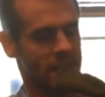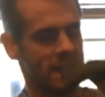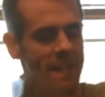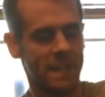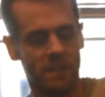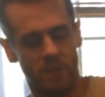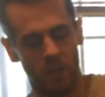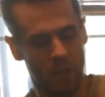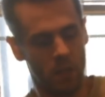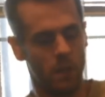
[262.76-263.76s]
to get to,
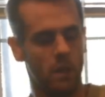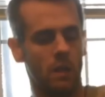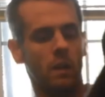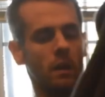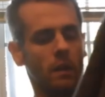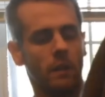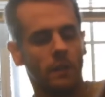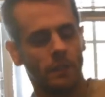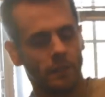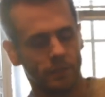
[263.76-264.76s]

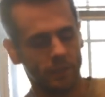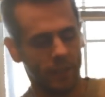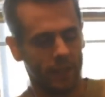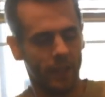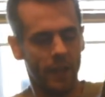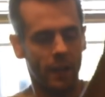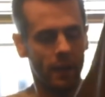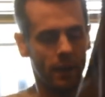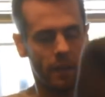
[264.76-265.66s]
just like that.